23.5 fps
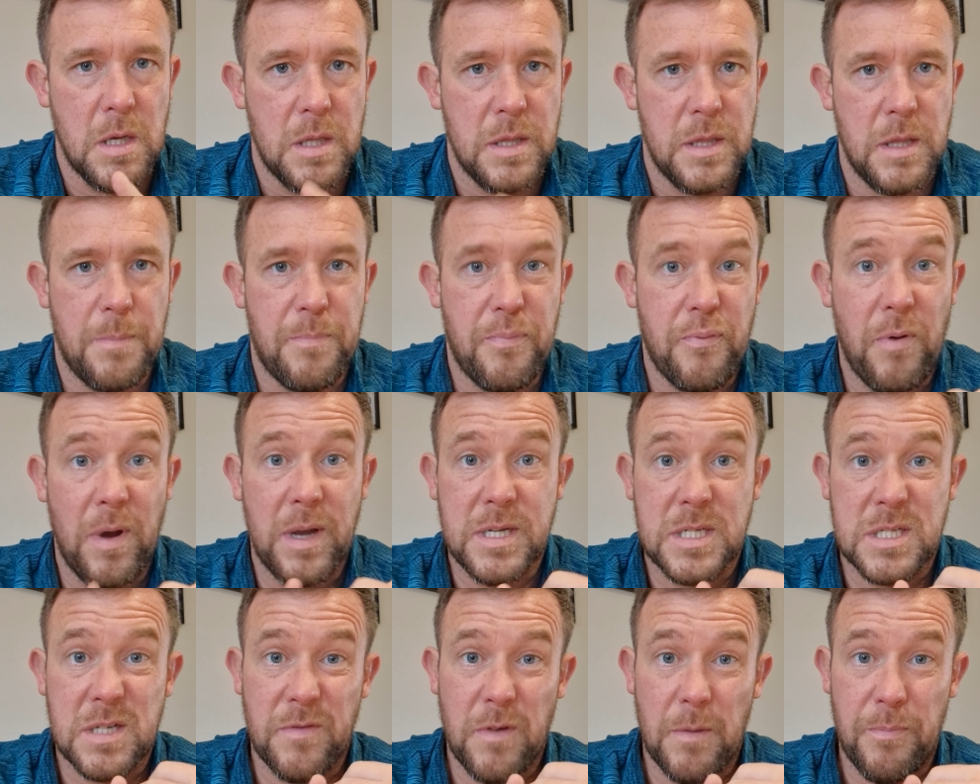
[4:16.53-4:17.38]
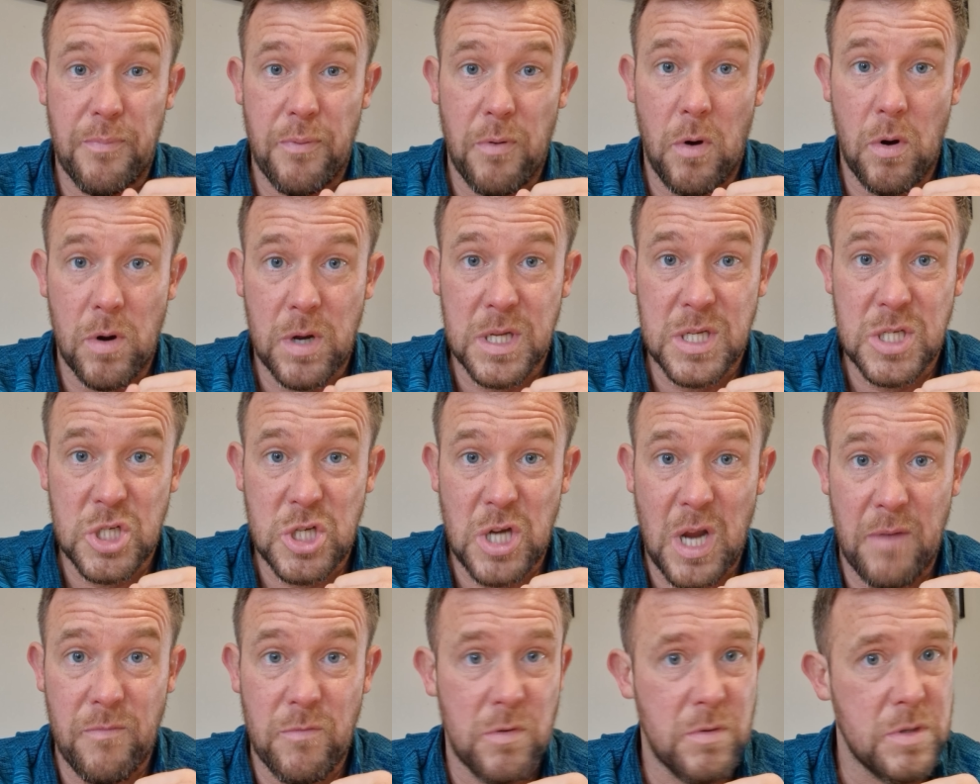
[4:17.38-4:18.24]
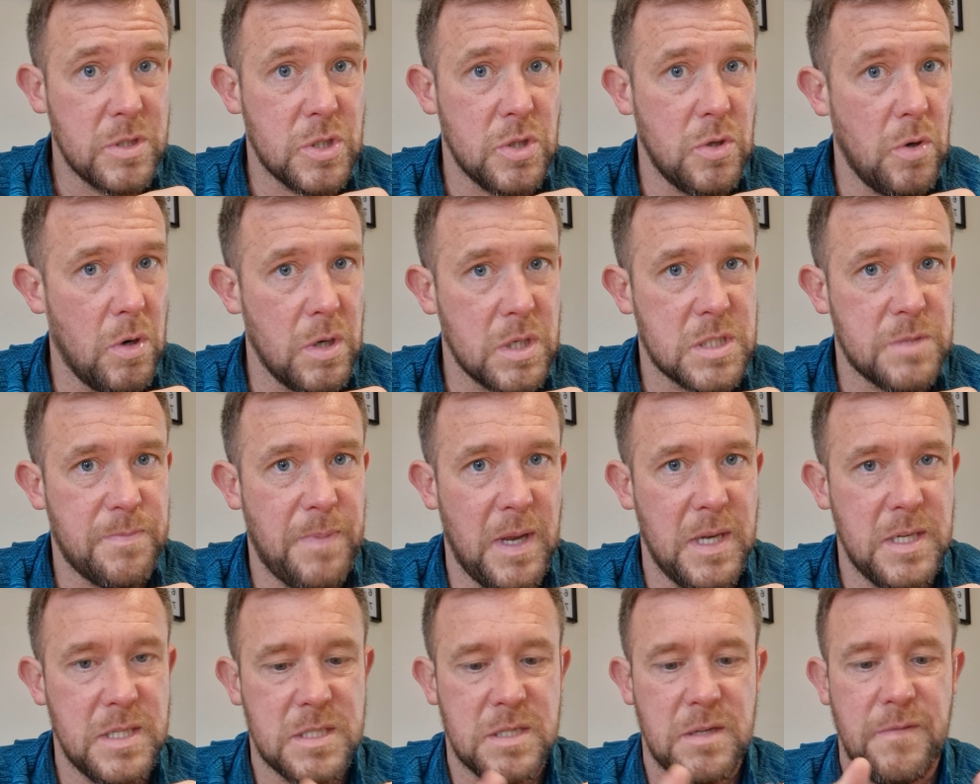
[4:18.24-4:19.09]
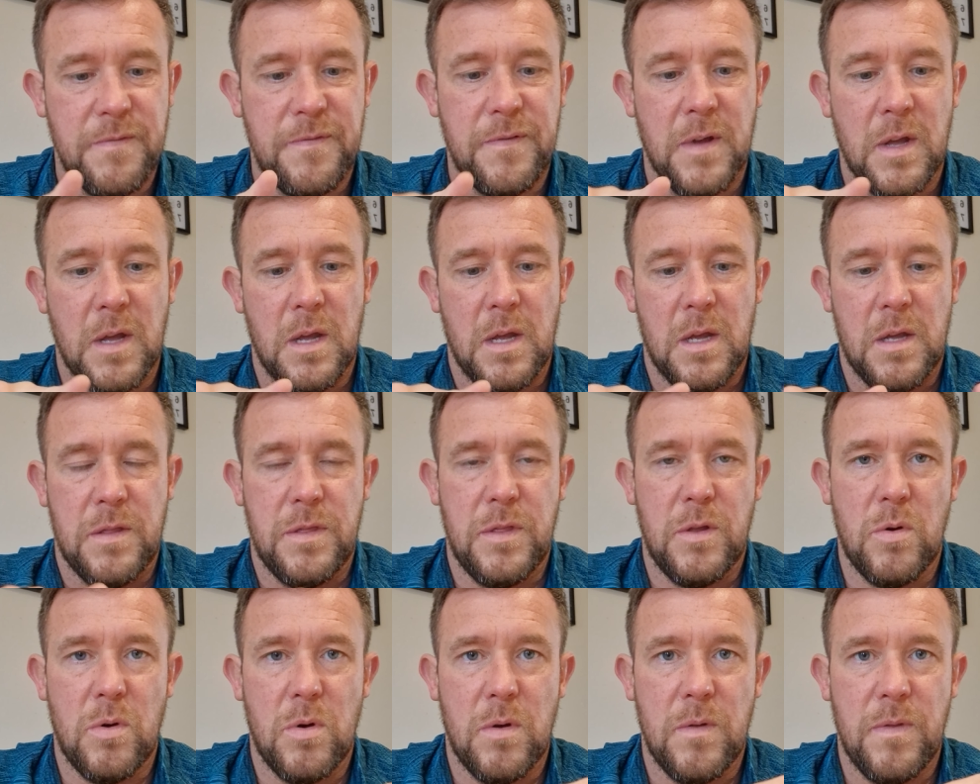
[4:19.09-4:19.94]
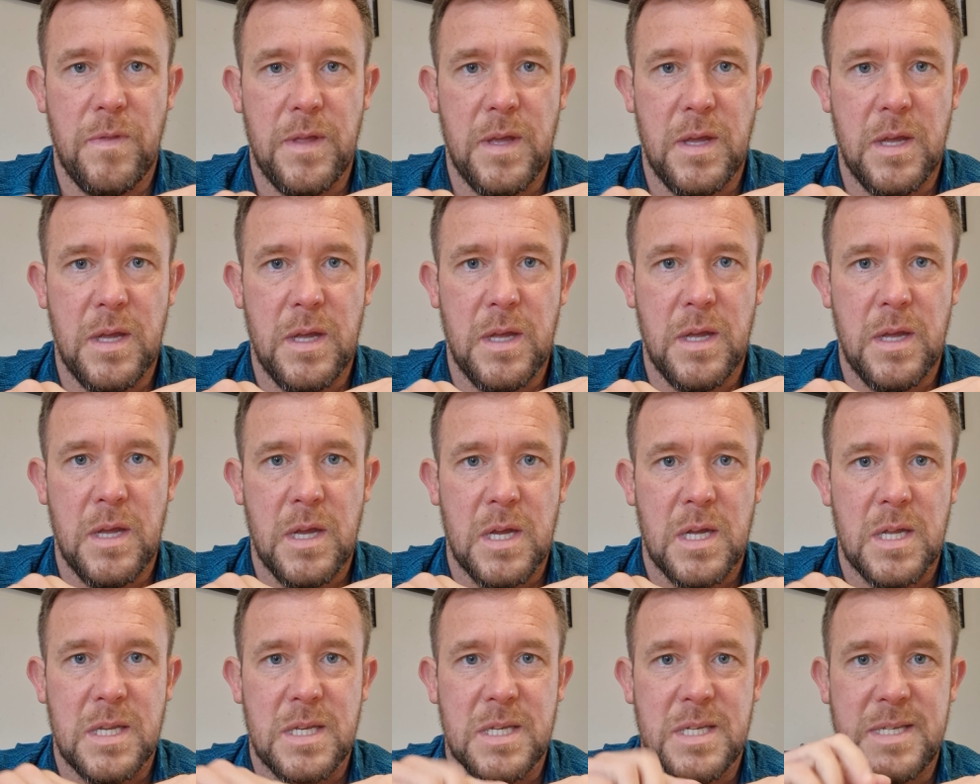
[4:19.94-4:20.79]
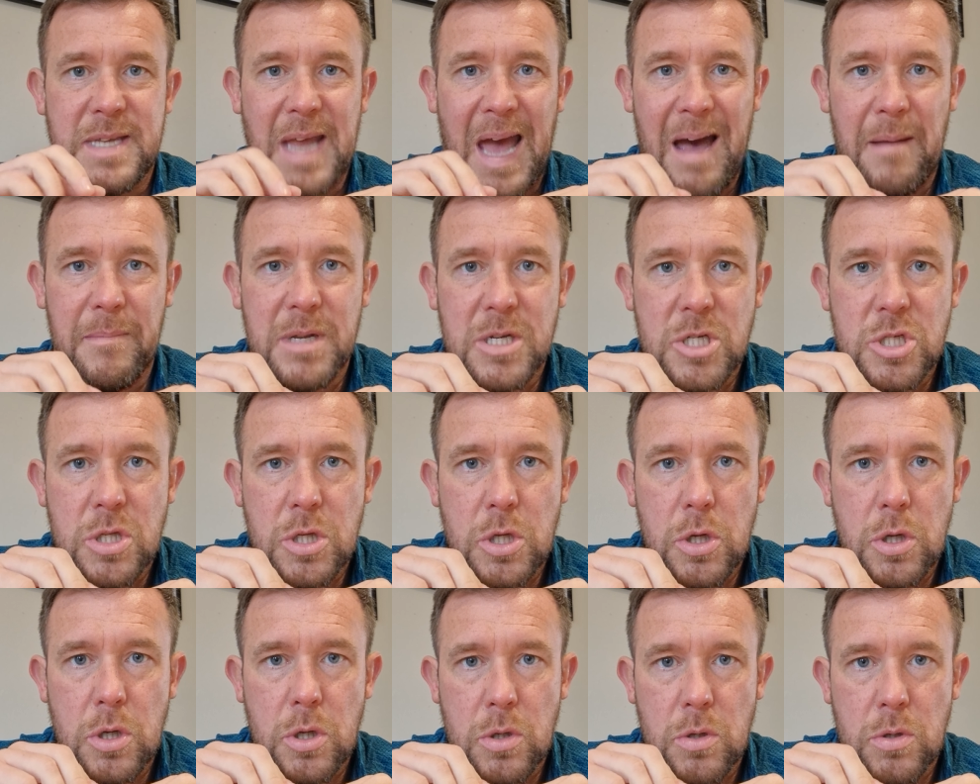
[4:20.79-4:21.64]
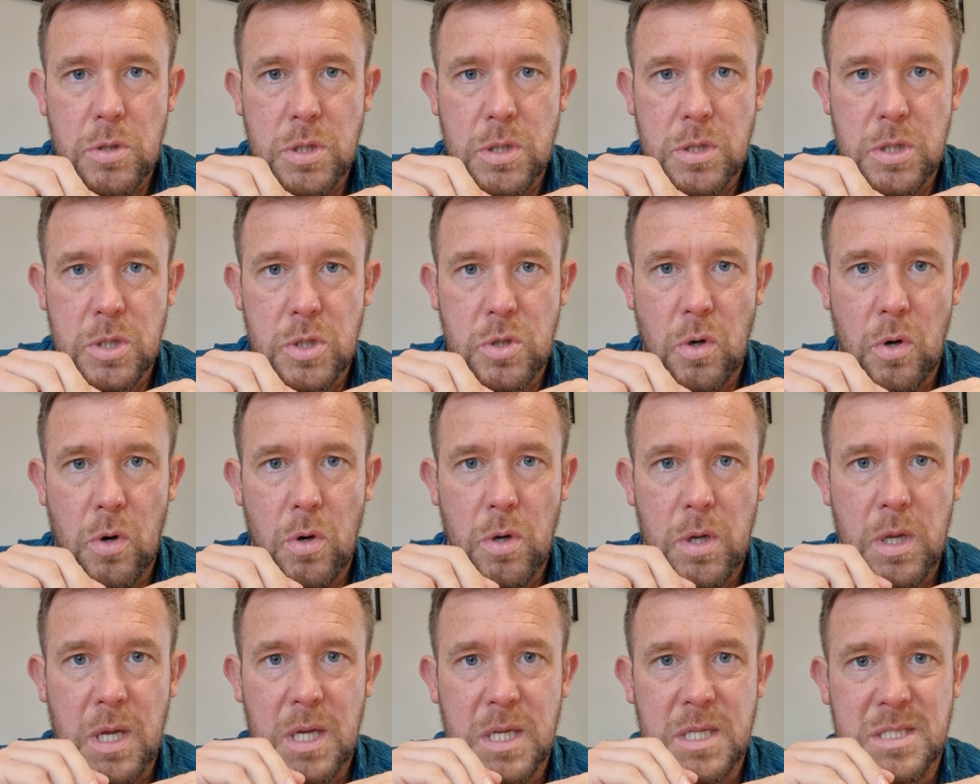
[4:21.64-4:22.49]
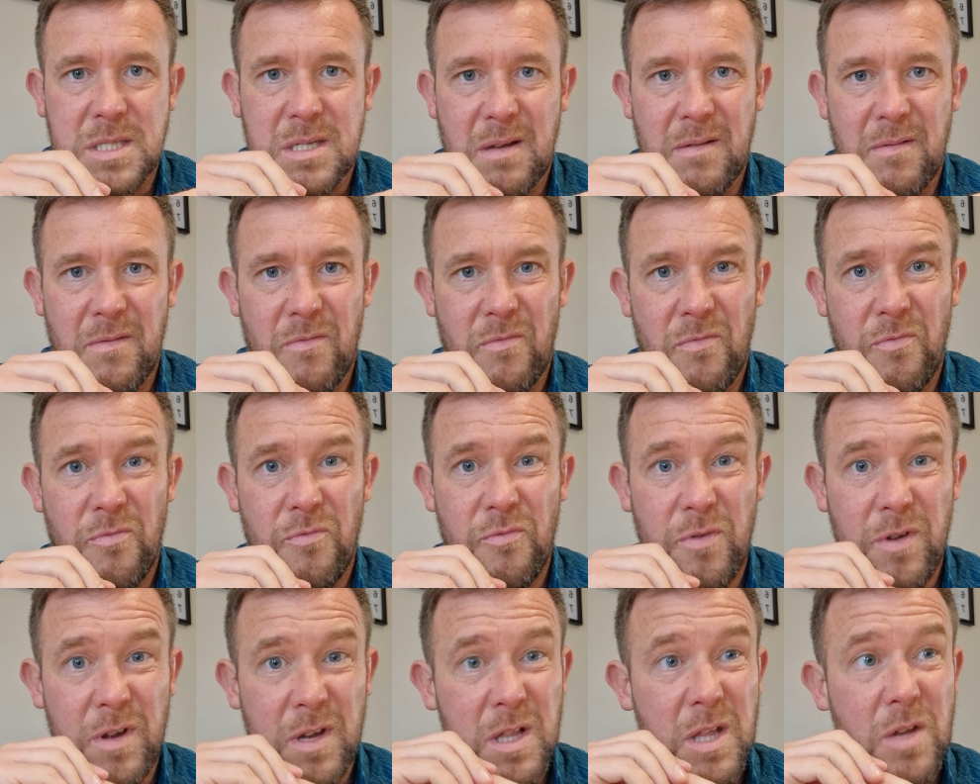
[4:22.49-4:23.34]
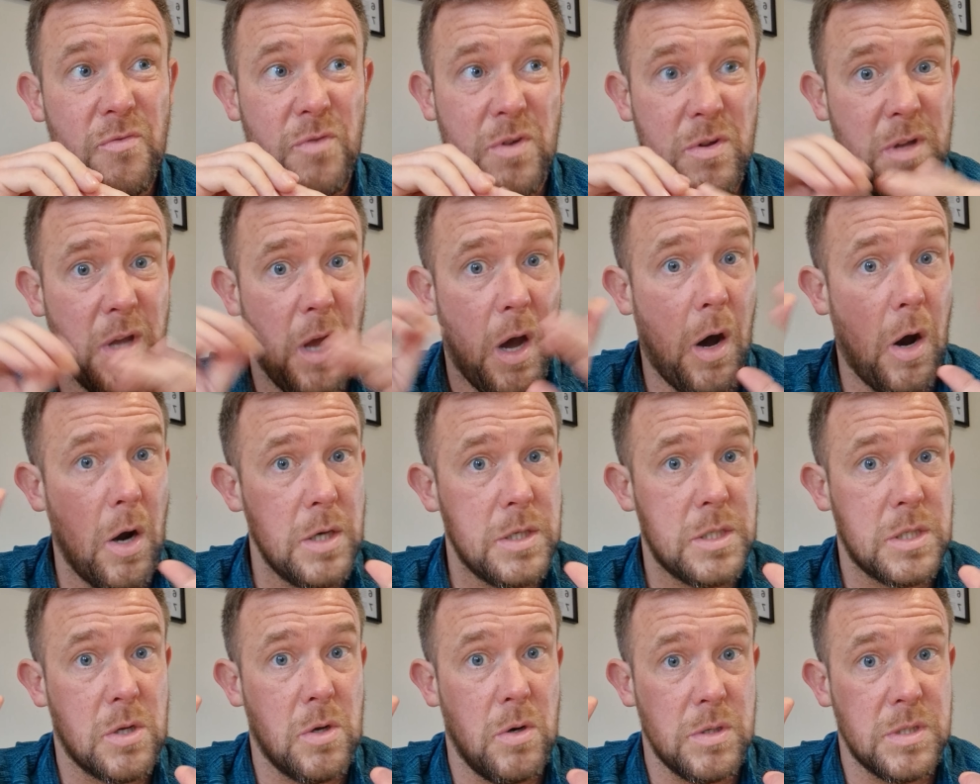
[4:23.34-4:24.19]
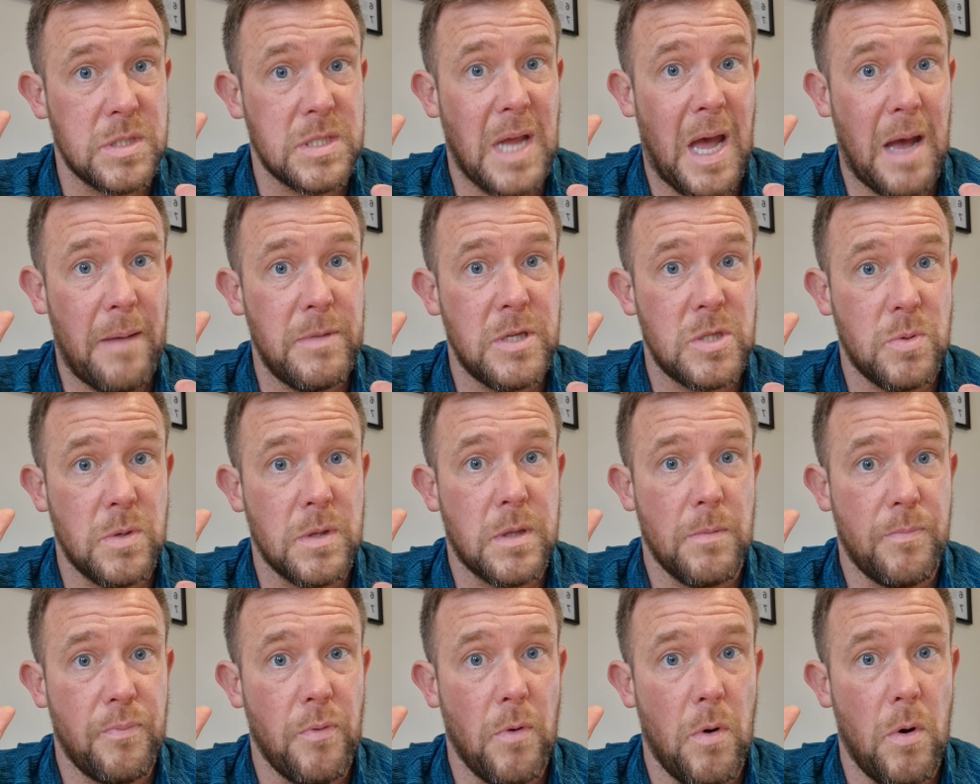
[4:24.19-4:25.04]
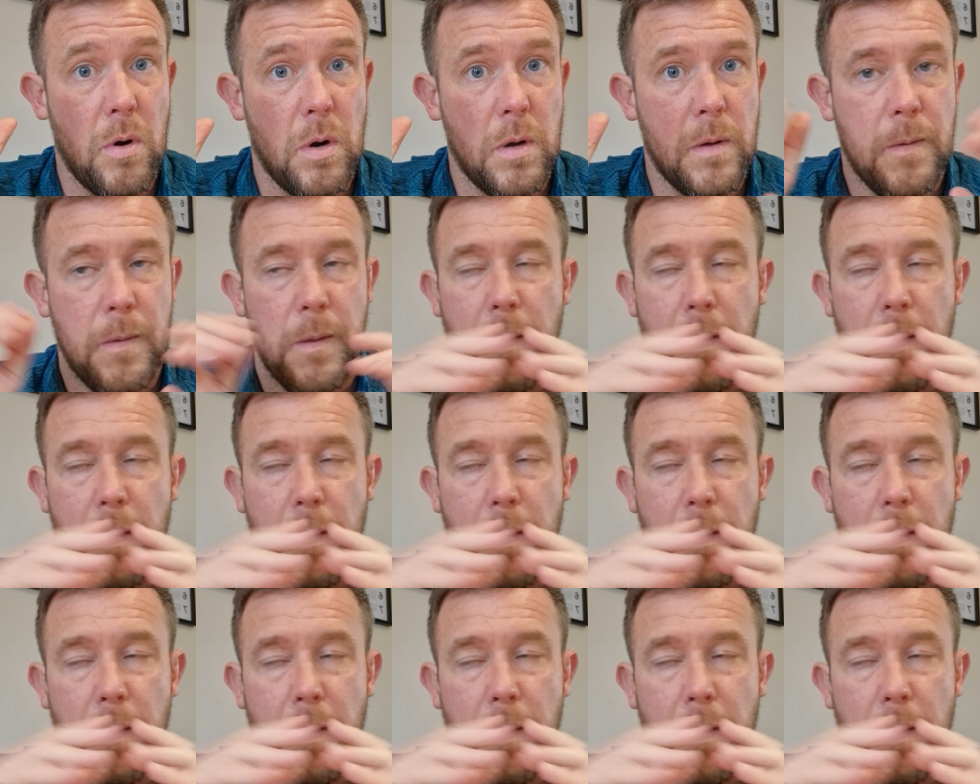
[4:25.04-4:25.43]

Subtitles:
The price of a prong in general is not expensive. The damage that you can do to the dog is really, really hard to cause damage with a prong.